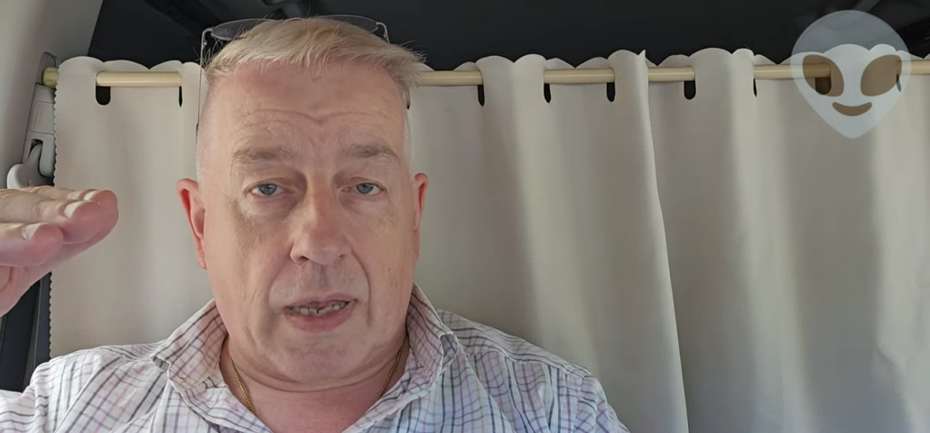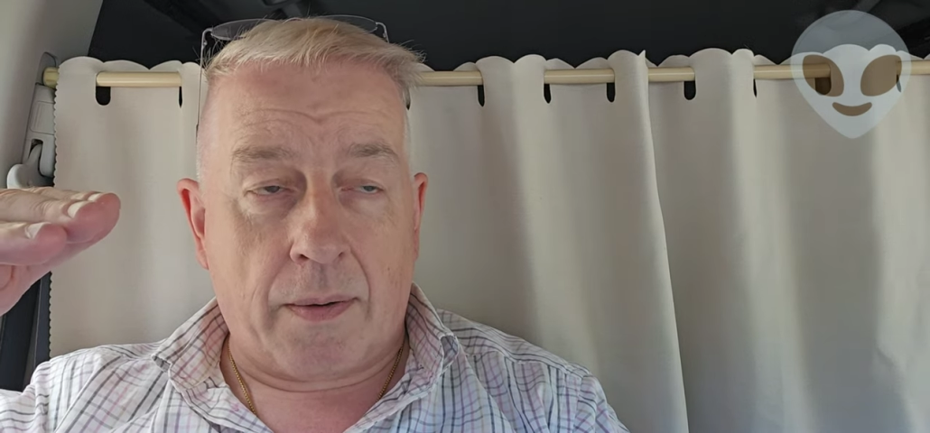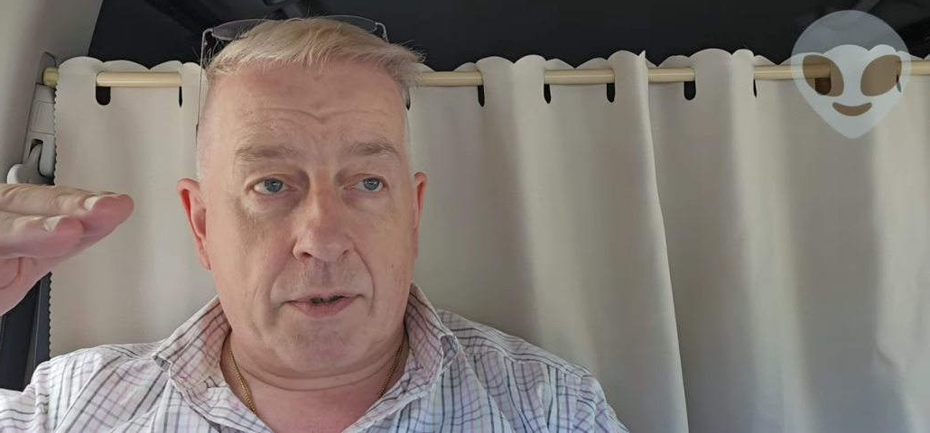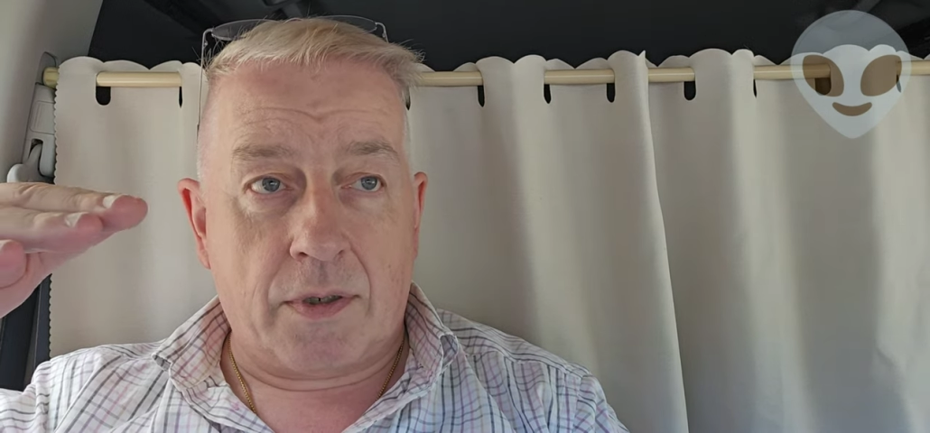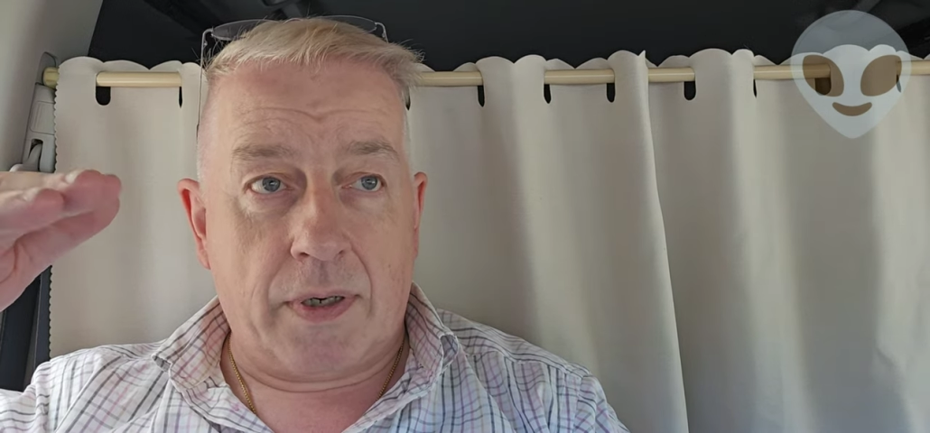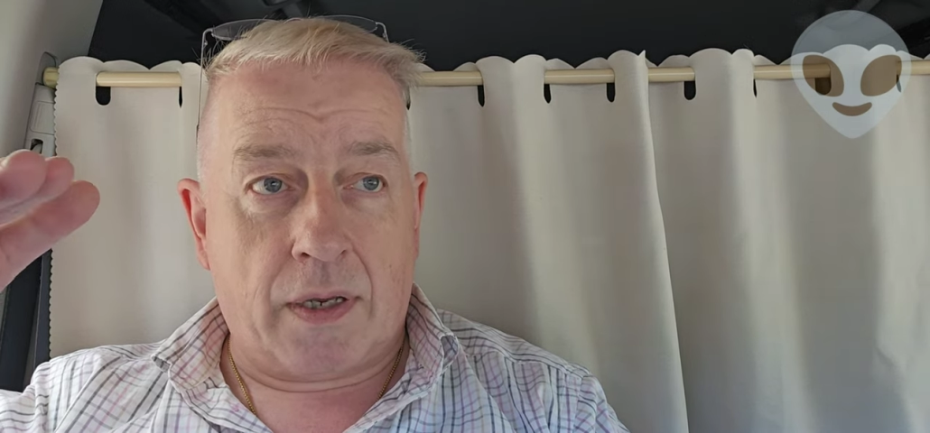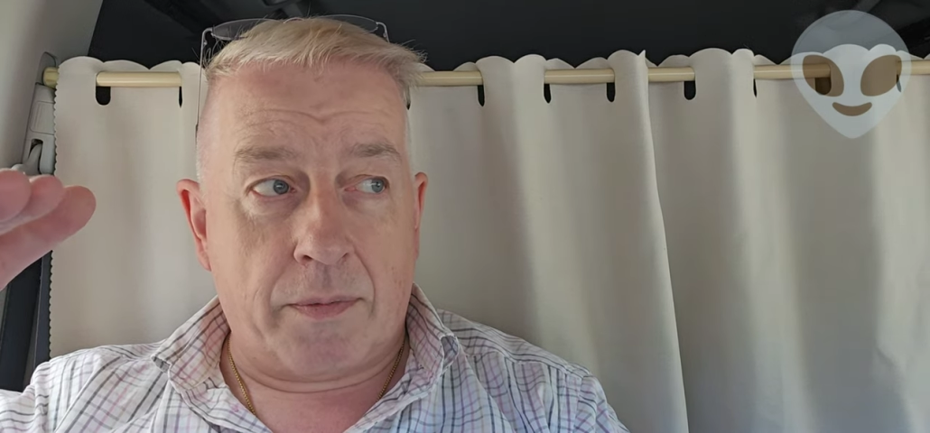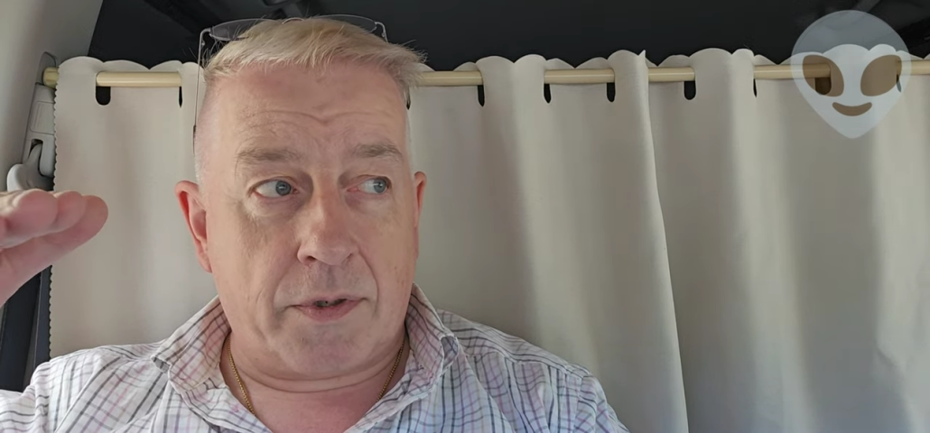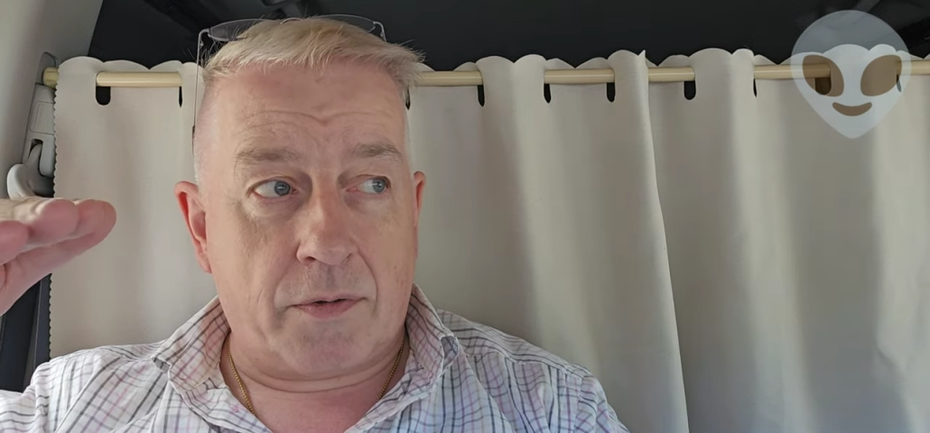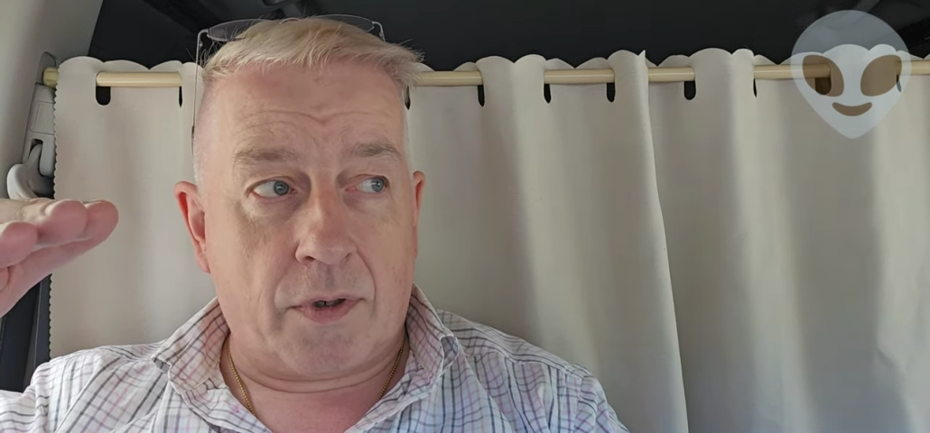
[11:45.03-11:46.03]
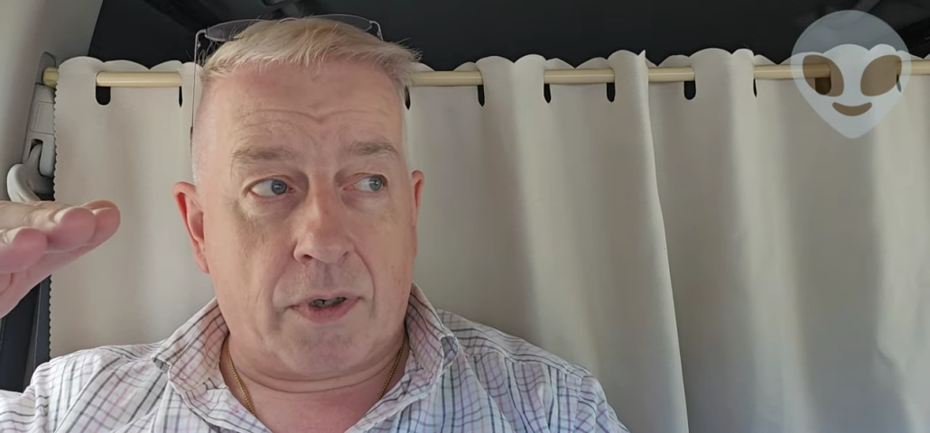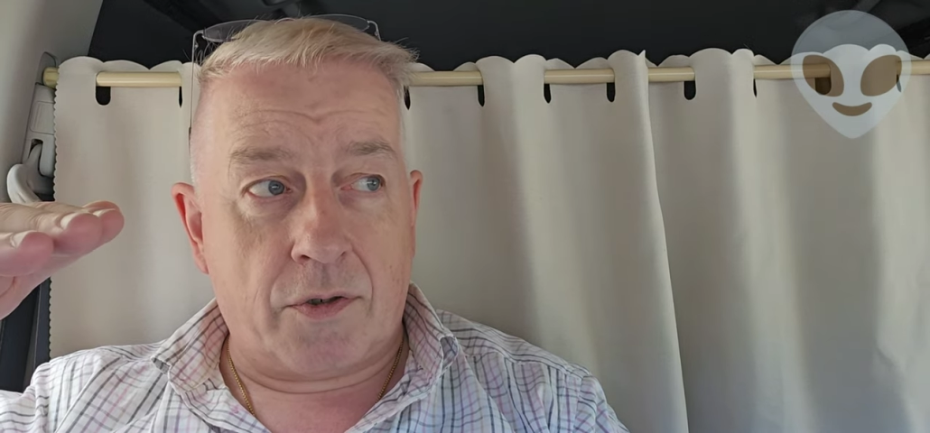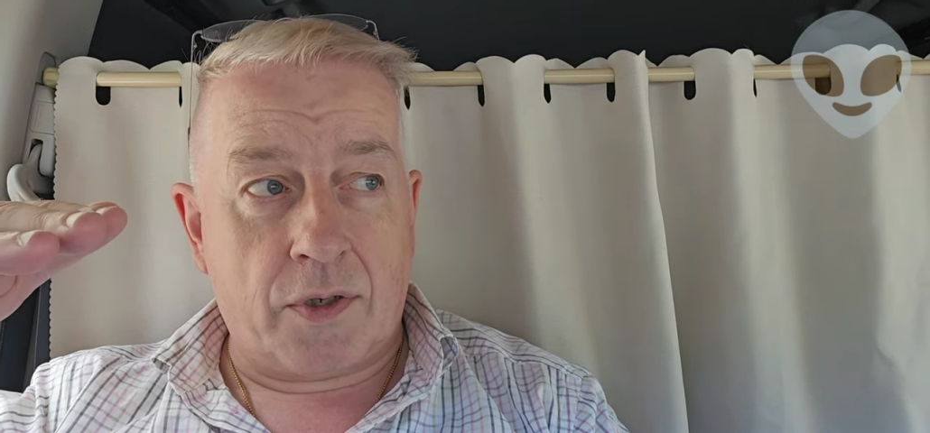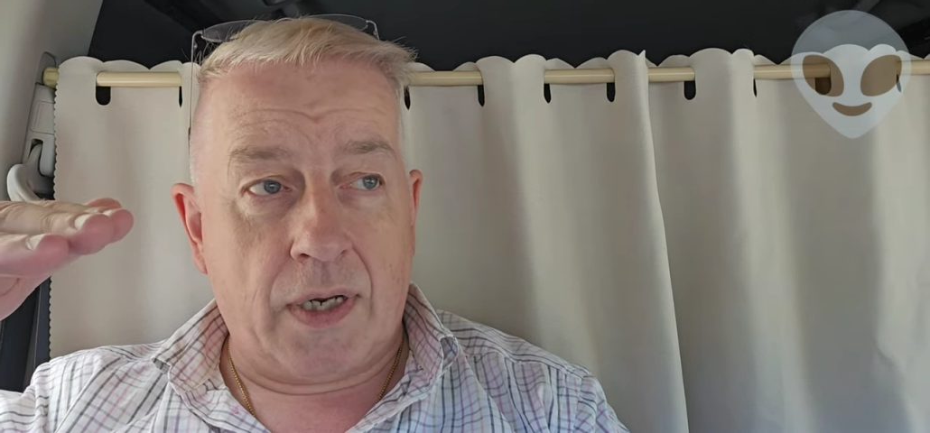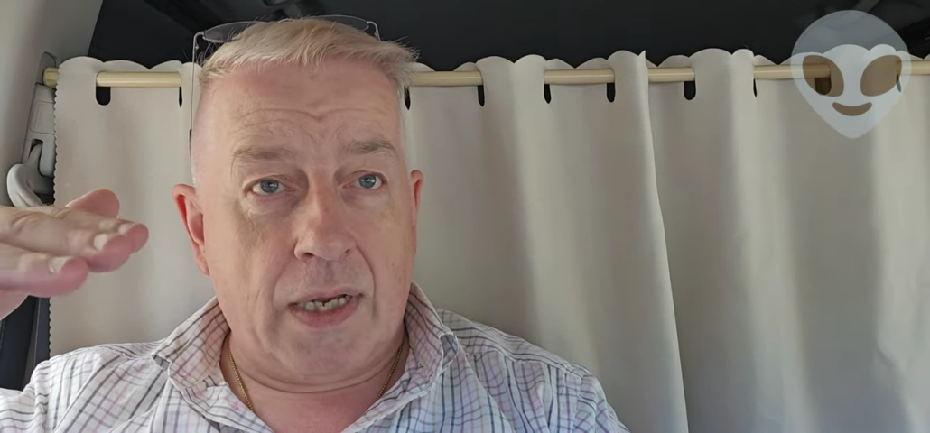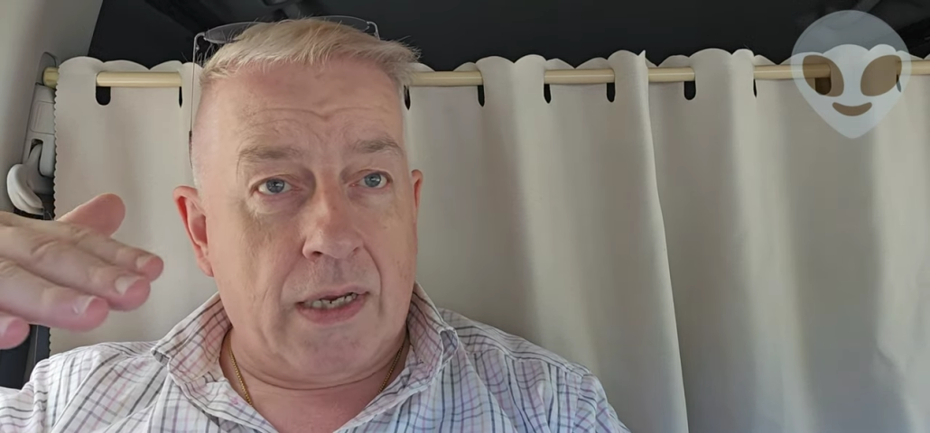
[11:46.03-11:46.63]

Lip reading: Absolutely coming to the wrong country.